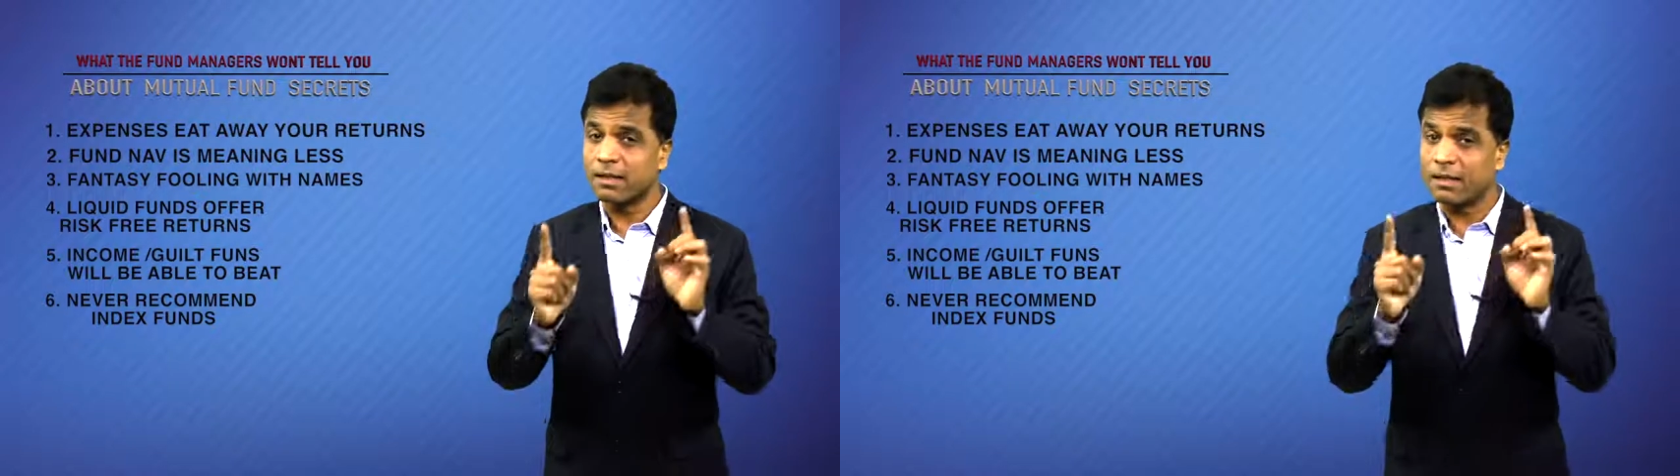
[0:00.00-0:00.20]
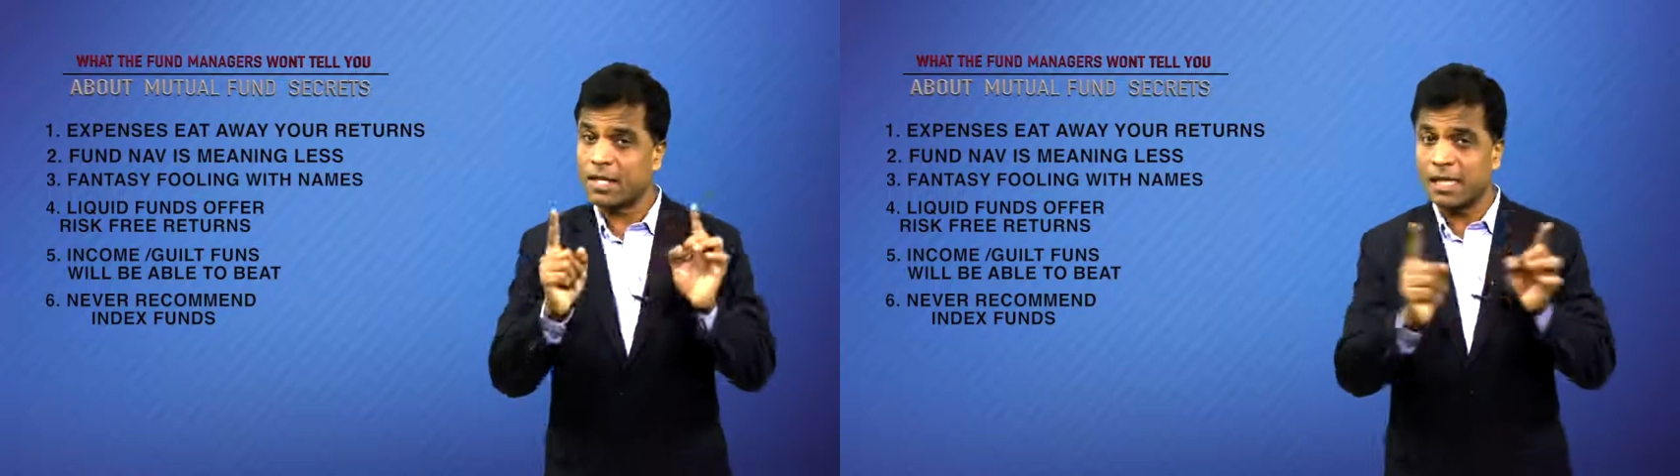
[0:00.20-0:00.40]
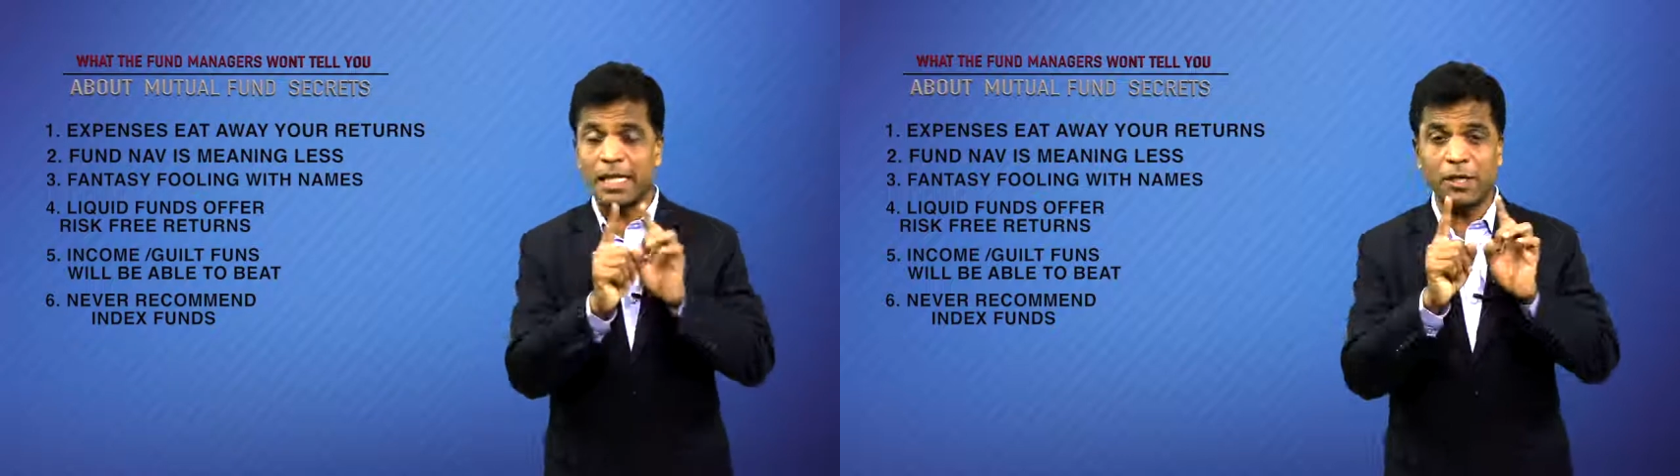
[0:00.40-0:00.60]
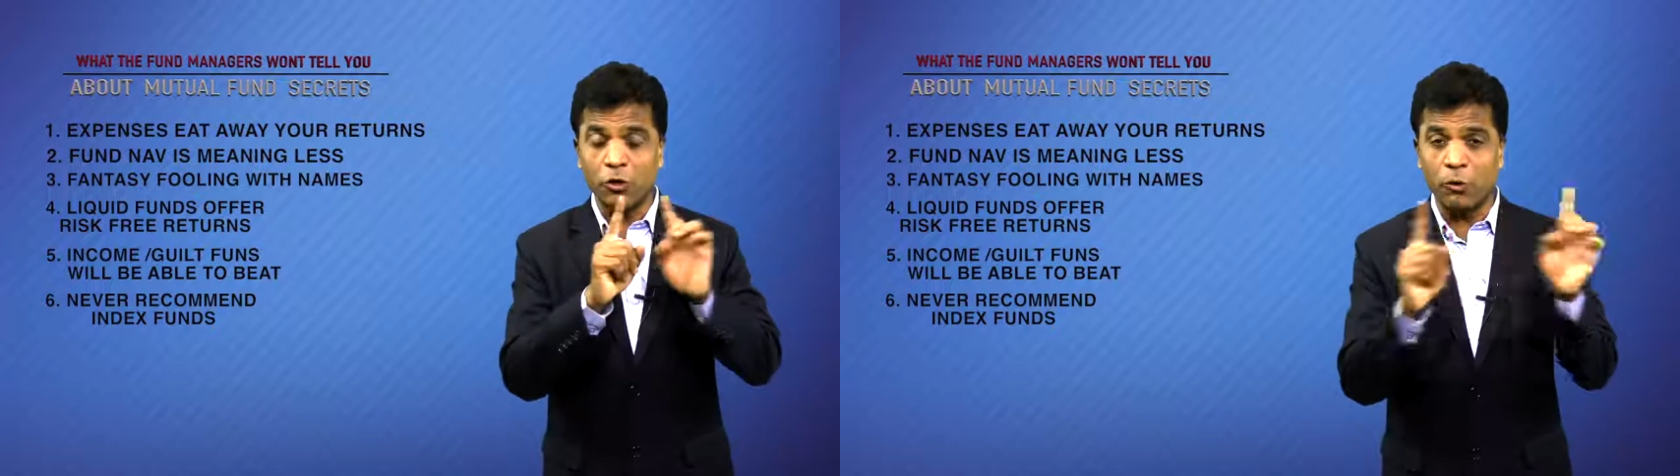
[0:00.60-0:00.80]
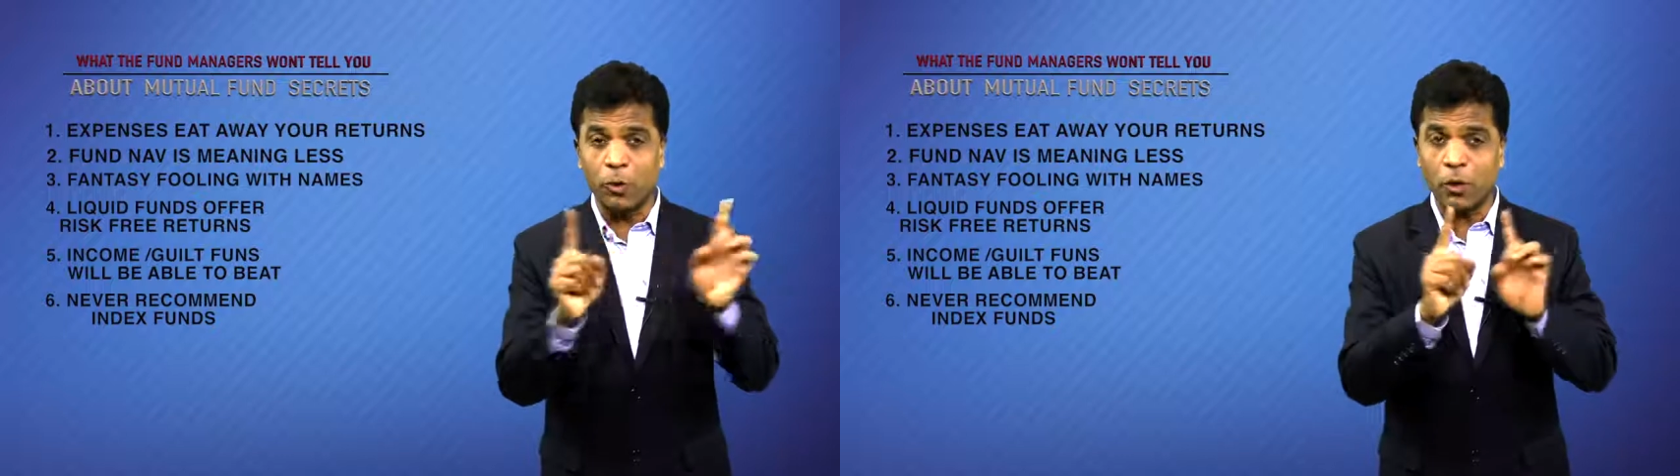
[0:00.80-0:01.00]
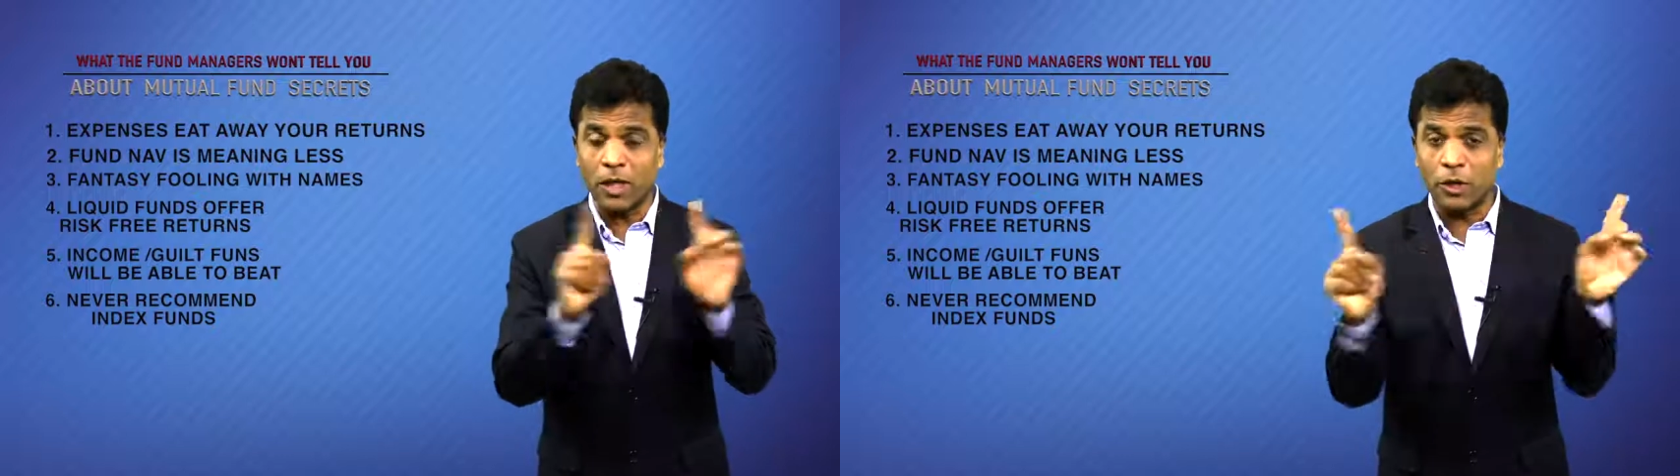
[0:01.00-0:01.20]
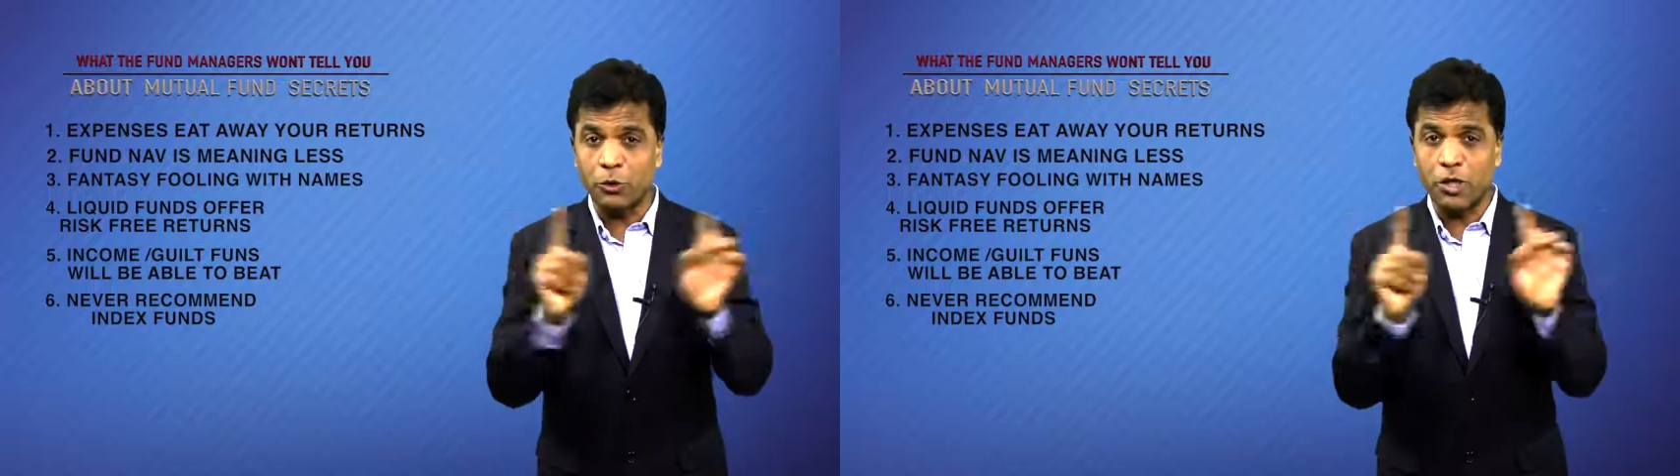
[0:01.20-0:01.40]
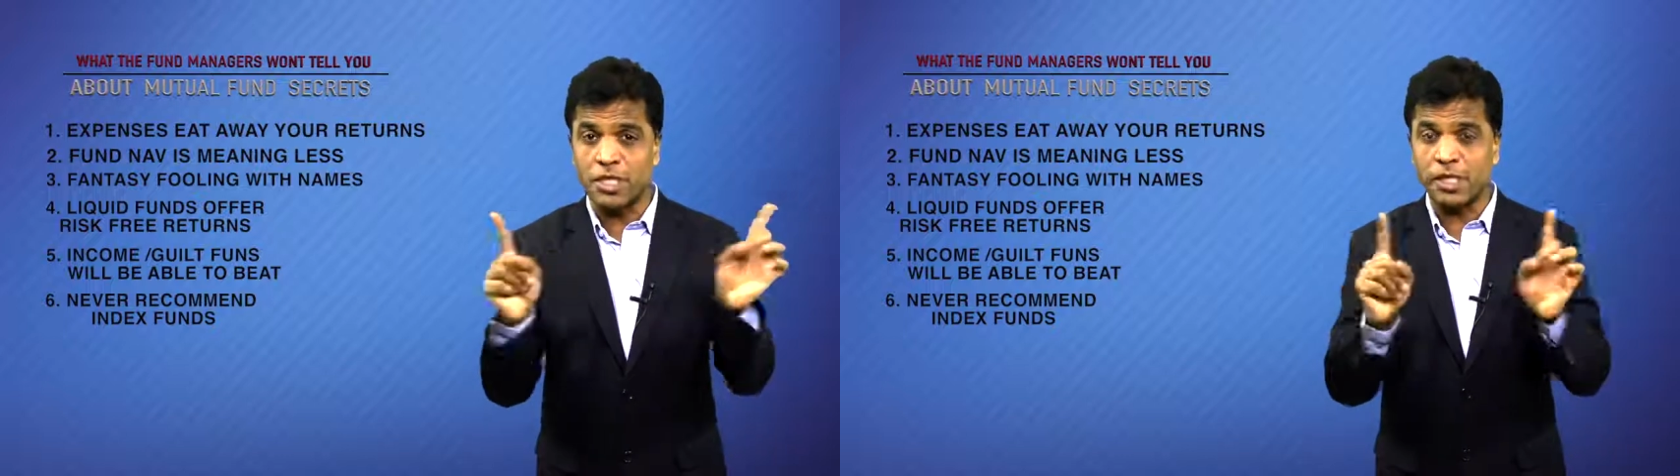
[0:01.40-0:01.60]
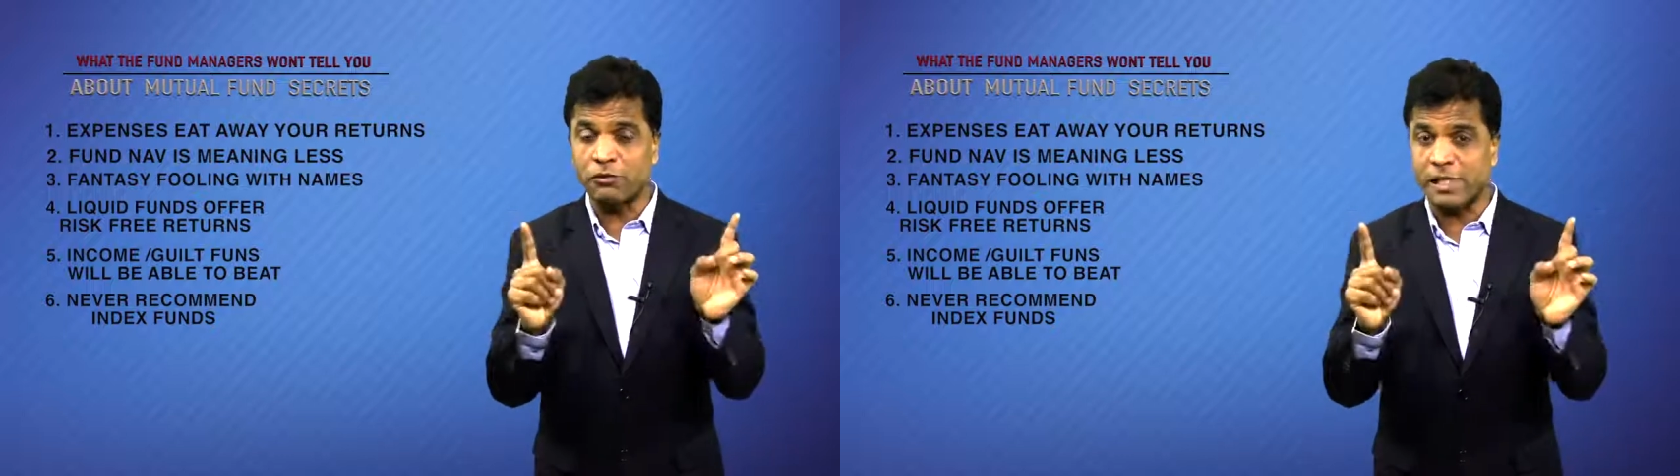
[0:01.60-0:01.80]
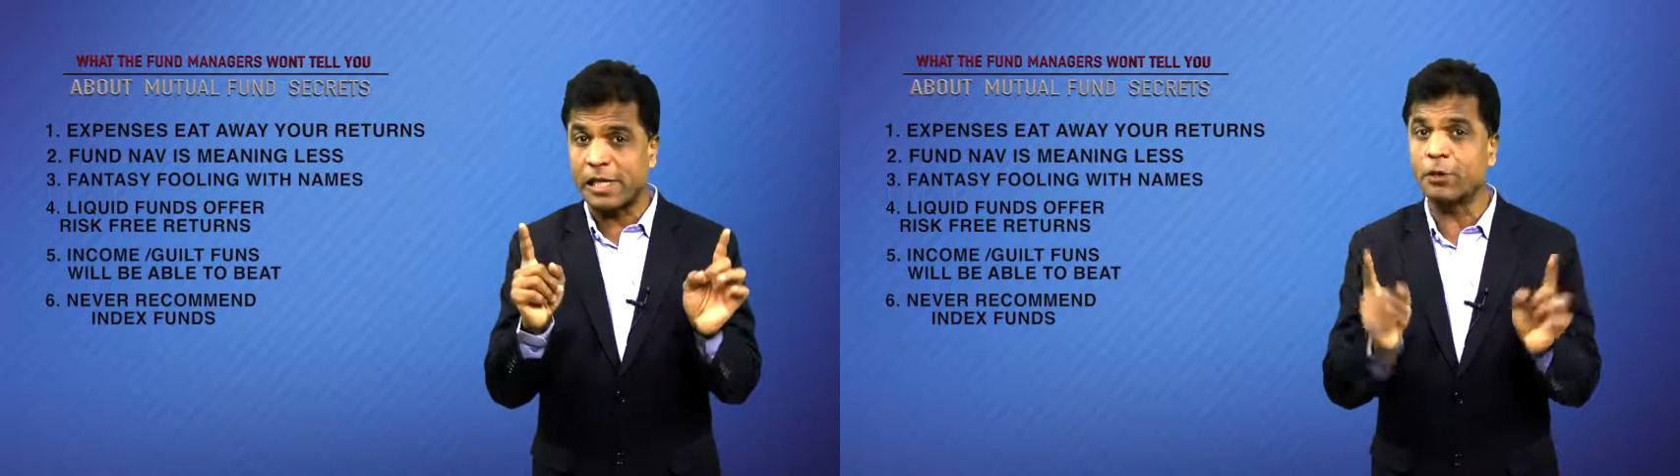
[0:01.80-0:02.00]
Generally, no broker, no agent
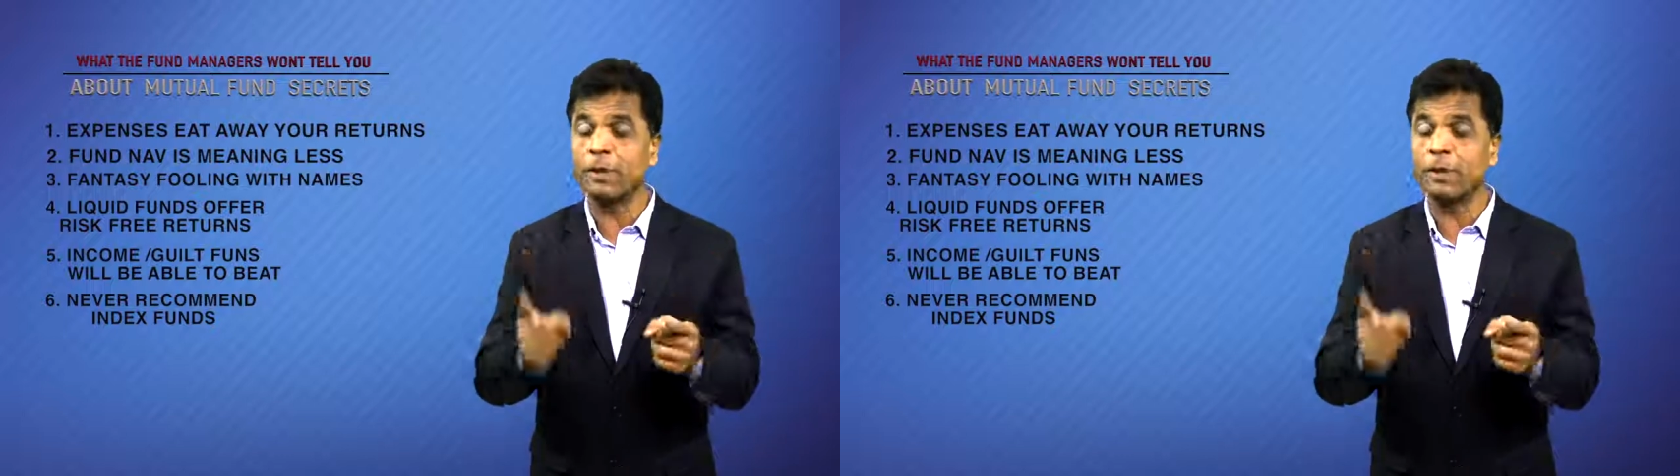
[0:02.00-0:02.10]
will tell you,